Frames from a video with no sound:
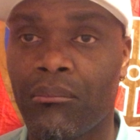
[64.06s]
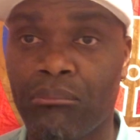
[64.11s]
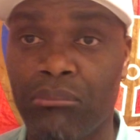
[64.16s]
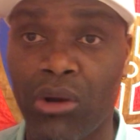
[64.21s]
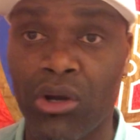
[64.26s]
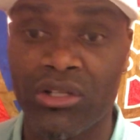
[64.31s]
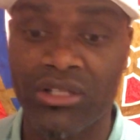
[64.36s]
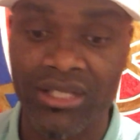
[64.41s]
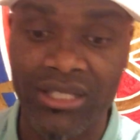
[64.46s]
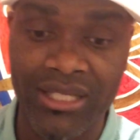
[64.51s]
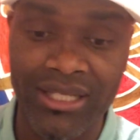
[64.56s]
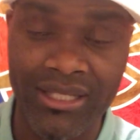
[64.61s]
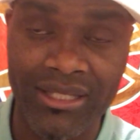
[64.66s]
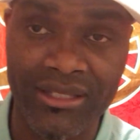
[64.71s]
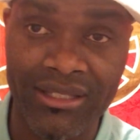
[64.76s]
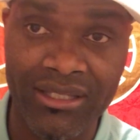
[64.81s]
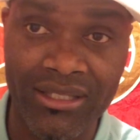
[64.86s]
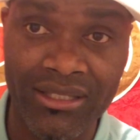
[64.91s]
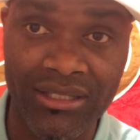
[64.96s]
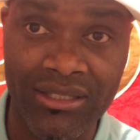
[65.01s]
But in
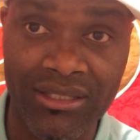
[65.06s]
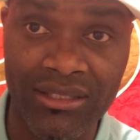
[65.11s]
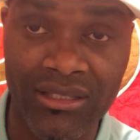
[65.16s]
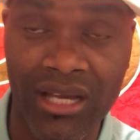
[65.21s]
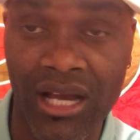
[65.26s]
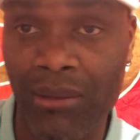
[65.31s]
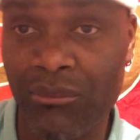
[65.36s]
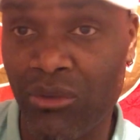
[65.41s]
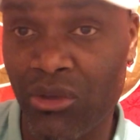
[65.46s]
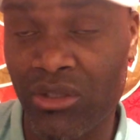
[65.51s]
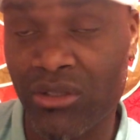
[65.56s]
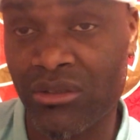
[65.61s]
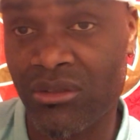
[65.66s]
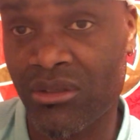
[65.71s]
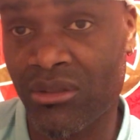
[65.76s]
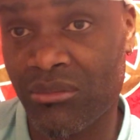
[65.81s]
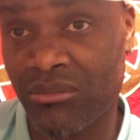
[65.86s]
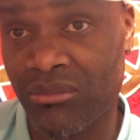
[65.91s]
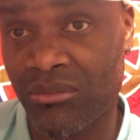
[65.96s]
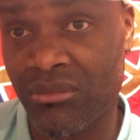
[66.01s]

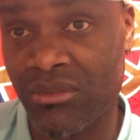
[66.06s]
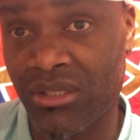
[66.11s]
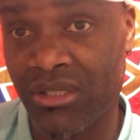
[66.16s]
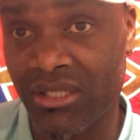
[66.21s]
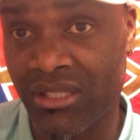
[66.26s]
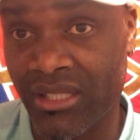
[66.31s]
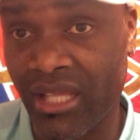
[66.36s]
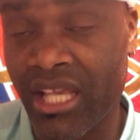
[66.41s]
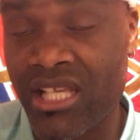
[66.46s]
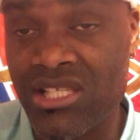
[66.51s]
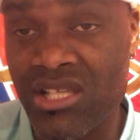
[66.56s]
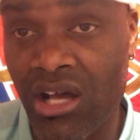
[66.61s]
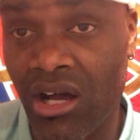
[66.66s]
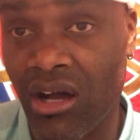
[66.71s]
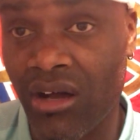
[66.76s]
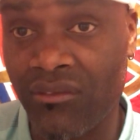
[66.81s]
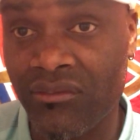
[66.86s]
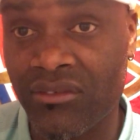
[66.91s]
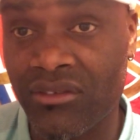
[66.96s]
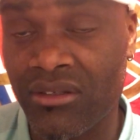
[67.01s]
the next
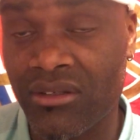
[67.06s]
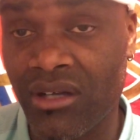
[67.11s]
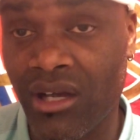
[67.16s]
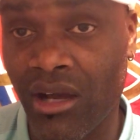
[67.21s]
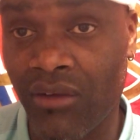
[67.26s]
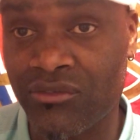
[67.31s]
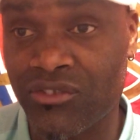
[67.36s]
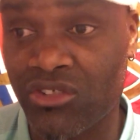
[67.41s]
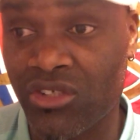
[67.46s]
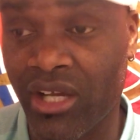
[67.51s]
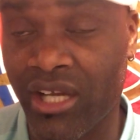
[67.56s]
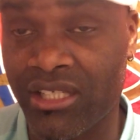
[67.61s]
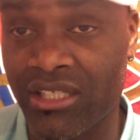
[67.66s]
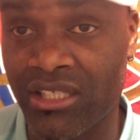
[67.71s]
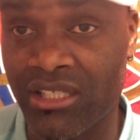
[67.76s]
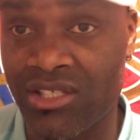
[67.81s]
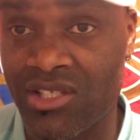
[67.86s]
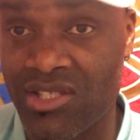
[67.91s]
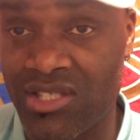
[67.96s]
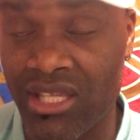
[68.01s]
half of Troy
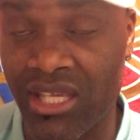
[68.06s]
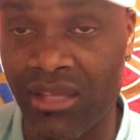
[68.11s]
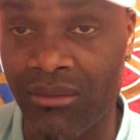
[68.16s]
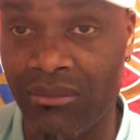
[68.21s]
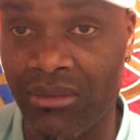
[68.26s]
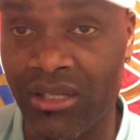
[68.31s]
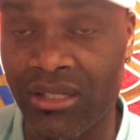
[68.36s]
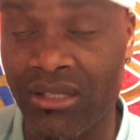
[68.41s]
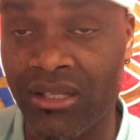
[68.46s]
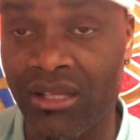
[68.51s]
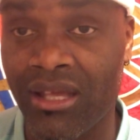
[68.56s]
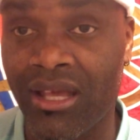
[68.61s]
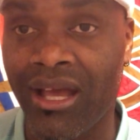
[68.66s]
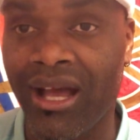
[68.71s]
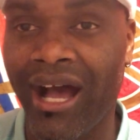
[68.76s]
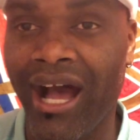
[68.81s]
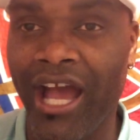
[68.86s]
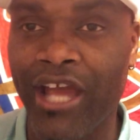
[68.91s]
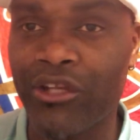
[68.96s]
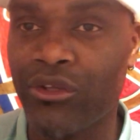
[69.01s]
Deeney's statement,
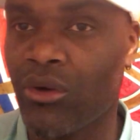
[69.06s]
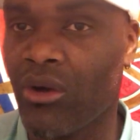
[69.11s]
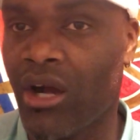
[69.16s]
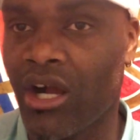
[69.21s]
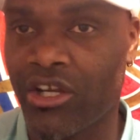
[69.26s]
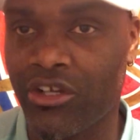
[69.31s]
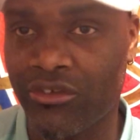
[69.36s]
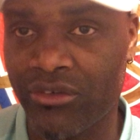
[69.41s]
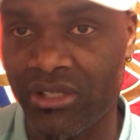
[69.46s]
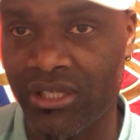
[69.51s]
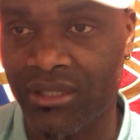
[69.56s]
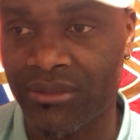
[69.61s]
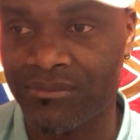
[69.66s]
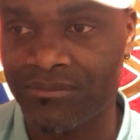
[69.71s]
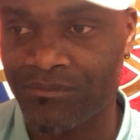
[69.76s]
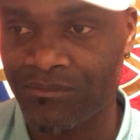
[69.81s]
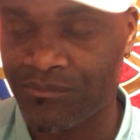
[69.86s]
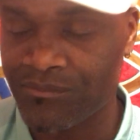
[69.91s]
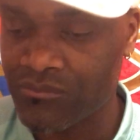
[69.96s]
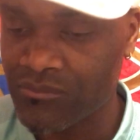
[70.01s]
I don't agree,
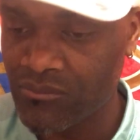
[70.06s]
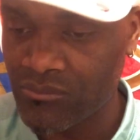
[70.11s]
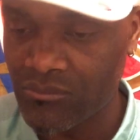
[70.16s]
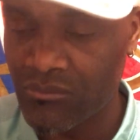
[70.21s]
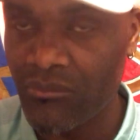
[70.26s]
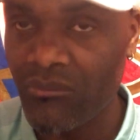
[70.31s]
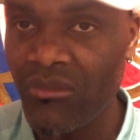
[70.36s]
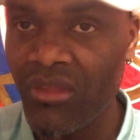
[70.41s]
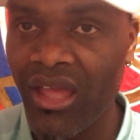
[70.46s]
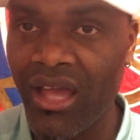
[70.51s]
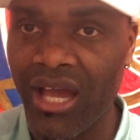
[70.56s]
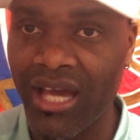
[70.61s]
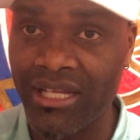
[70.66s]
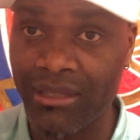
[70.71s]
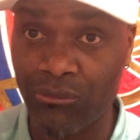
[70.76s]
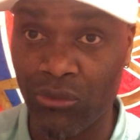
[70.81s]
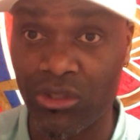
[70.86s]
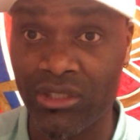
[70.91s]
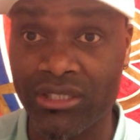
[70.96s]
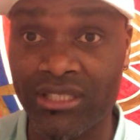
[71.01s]
and
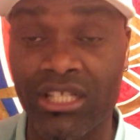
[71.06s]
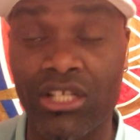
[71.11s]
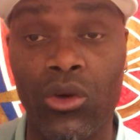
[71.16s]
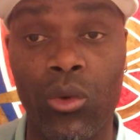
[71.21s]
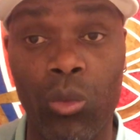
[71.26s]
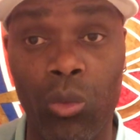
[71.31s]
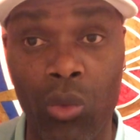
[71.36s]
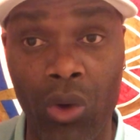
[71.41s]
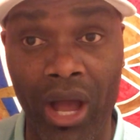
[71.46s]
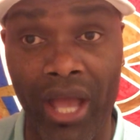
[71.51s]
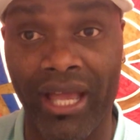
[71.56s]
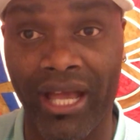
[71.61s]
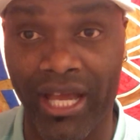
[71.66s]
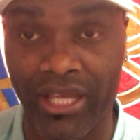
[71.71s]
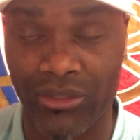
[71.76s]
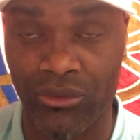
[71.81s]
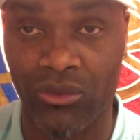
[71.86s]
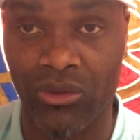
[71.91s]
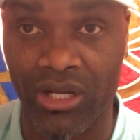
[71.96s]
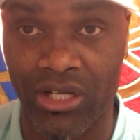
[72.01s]
I'm gonna tell you why
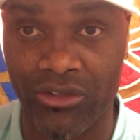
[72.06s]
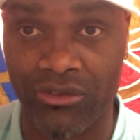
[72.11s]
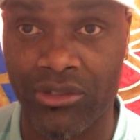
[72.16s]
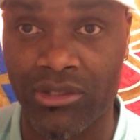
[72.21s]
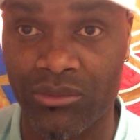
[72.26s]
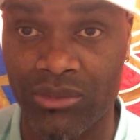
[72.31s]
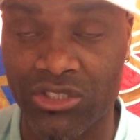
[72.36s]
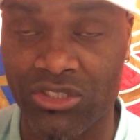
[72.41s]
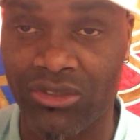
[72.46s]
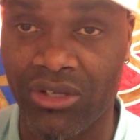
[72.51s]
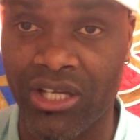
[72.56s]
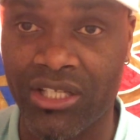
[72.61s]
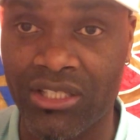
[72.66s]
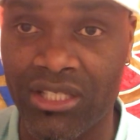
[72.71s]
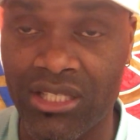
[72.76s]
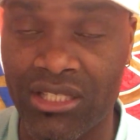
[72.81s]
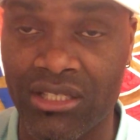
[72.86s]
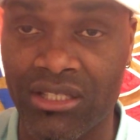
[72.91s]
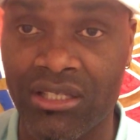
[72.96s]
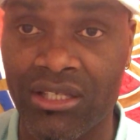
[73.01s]
I don't agree with Troy
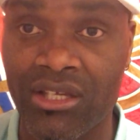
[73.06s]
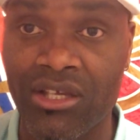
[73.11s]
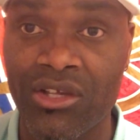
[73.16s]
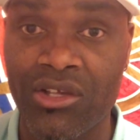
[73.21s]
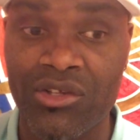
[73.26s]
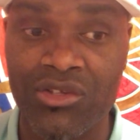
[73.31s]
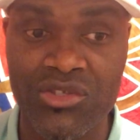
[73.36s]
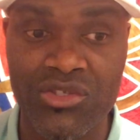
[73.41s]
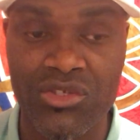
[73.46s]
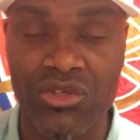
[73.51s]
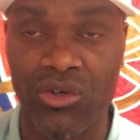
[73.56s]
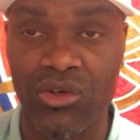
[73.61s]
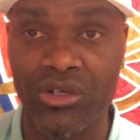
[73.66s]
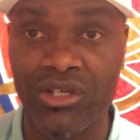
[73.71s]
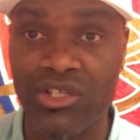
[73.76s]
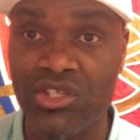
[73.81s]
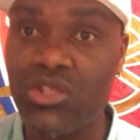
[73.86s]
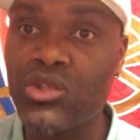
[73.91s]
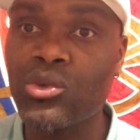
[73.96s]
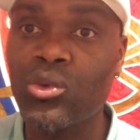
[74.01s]
Deeney. So
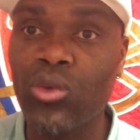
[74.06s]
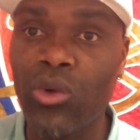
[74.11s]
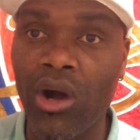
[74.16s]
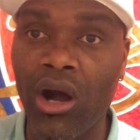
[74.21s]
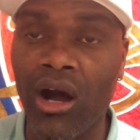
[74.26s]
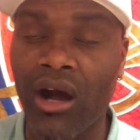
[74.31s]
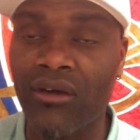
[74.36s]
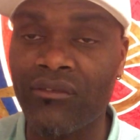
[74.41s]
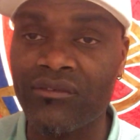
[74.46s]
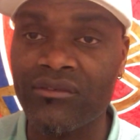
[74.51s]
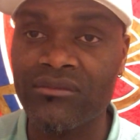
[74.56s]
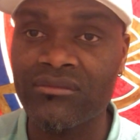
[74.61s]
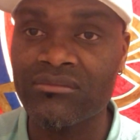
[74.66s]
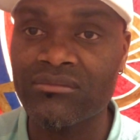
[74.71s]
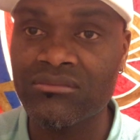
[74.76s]
it's two off.